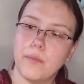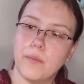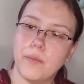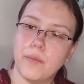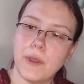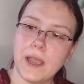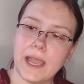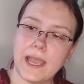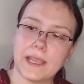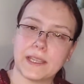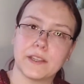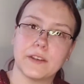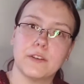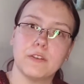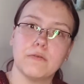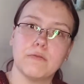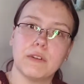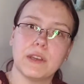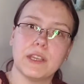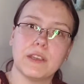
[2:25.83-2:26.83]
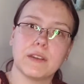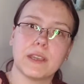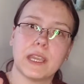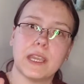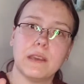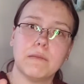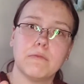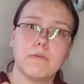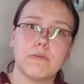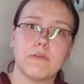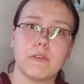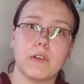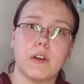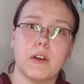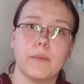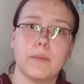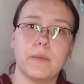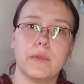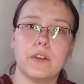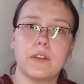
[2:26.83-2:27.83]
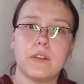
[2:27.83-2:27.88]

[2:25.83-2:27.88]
back to where you came from,